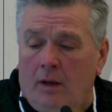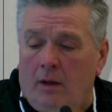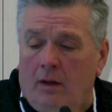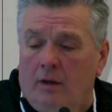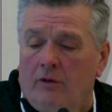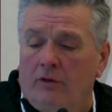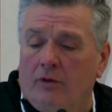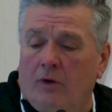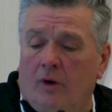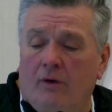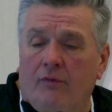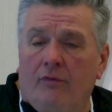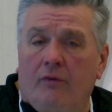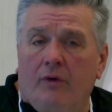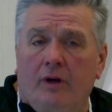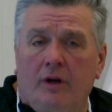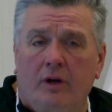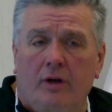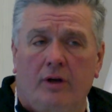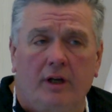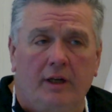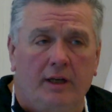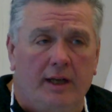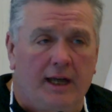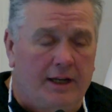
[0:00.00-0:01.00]
So if we
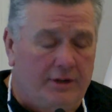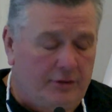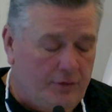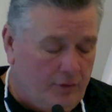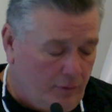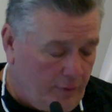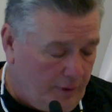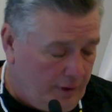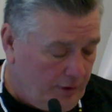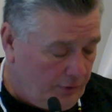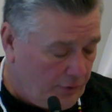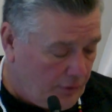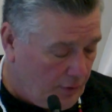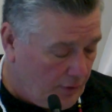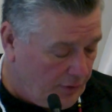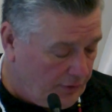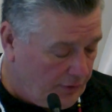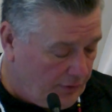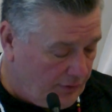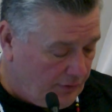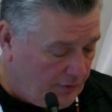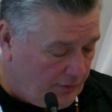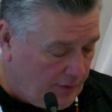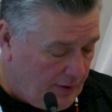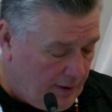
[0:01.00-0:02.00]
look at natural
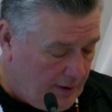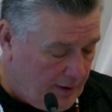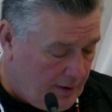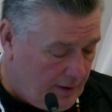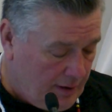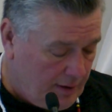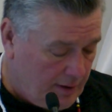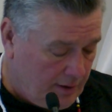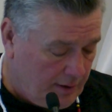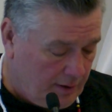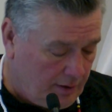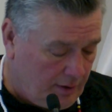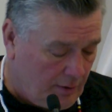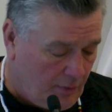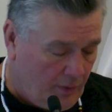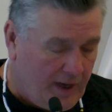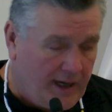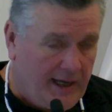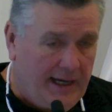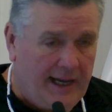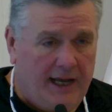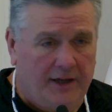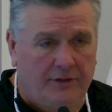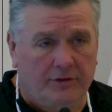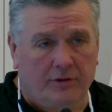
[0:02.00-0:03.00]
resources, the way
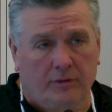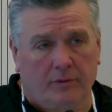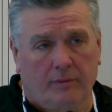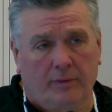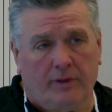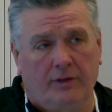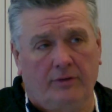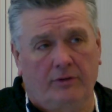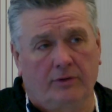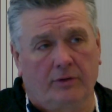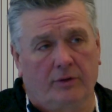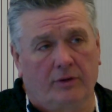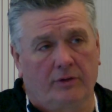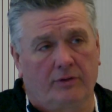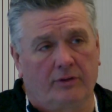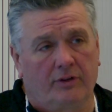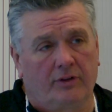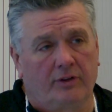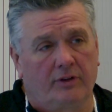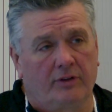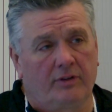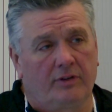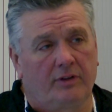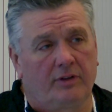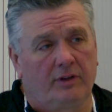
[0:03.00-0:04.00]
natural
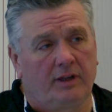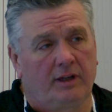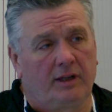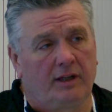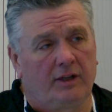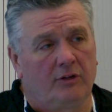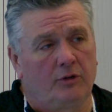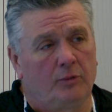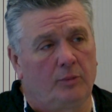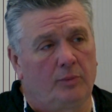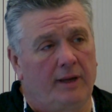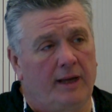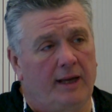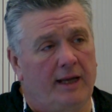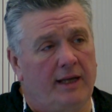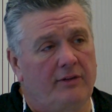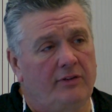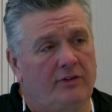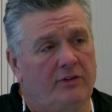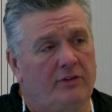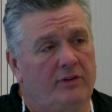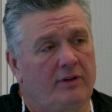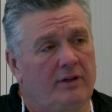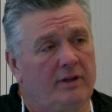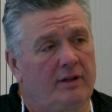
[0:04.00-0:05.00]
resources is
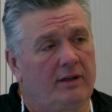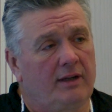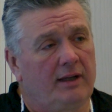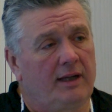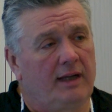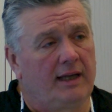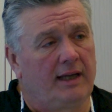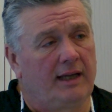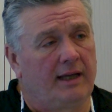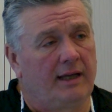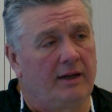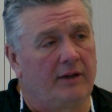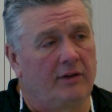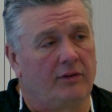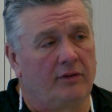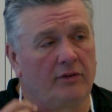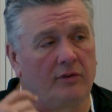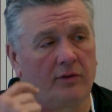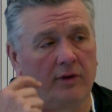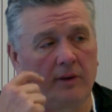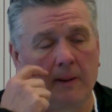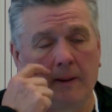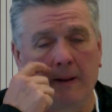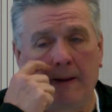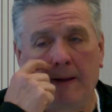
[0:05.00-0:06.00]
based
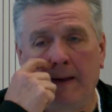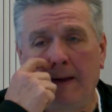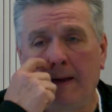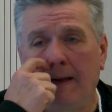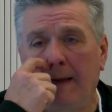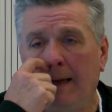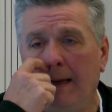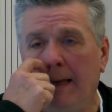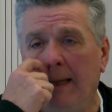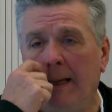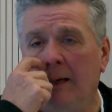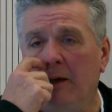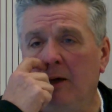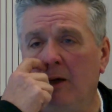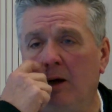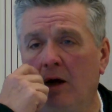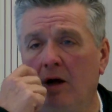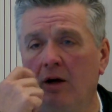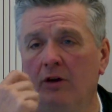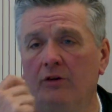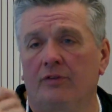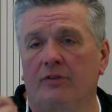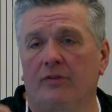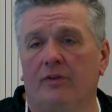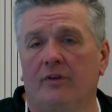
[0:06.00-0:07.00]
is it
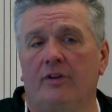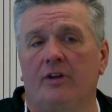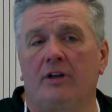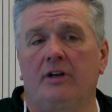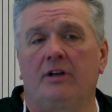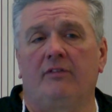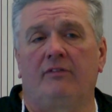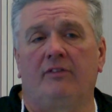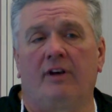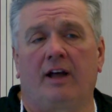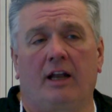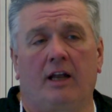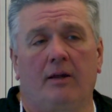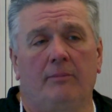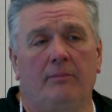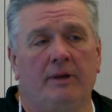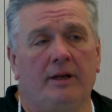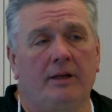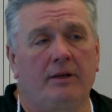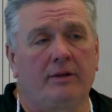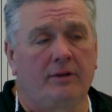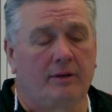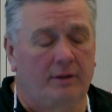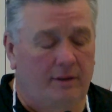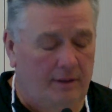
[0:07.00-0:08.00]
calls for the
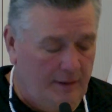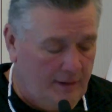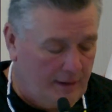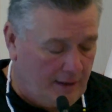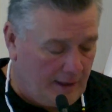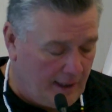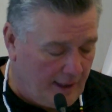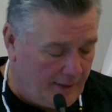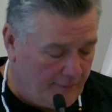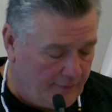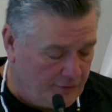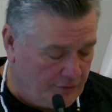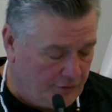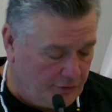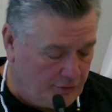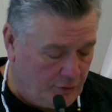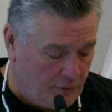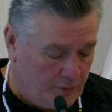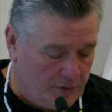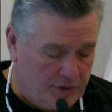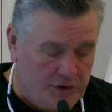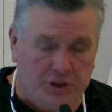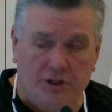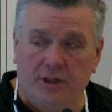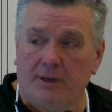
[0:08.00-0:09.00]
development of
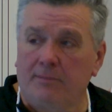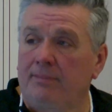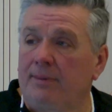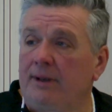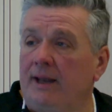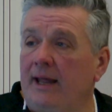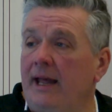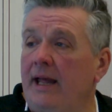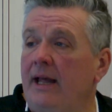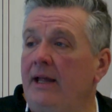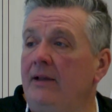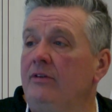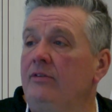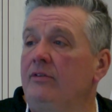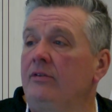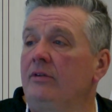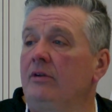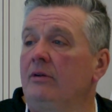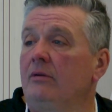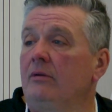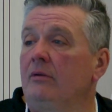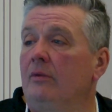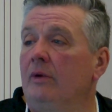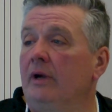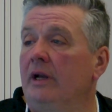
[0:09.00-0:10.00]
stewardship plans
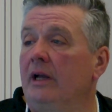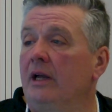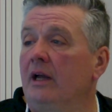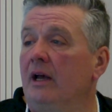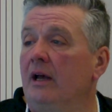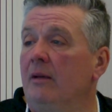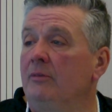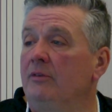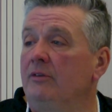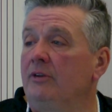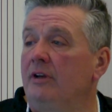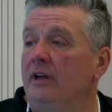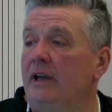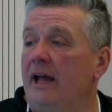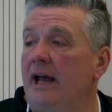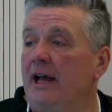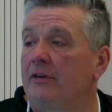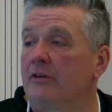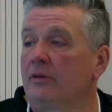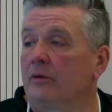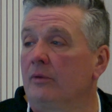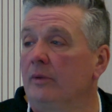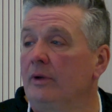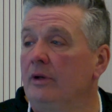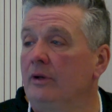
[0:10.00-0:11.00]
when it comes to
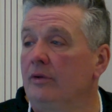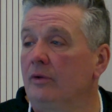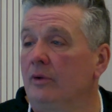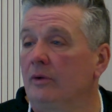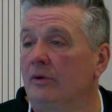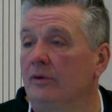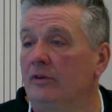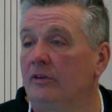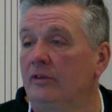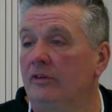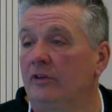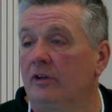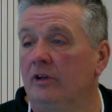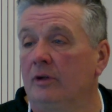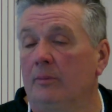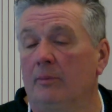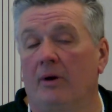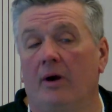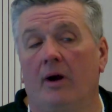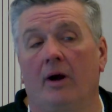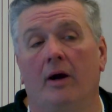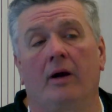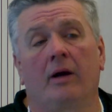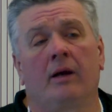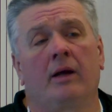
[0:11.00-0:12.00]
natural resources in the
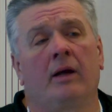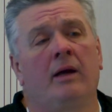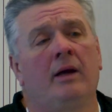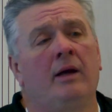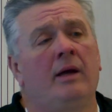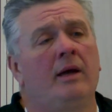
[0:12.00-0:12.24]
park.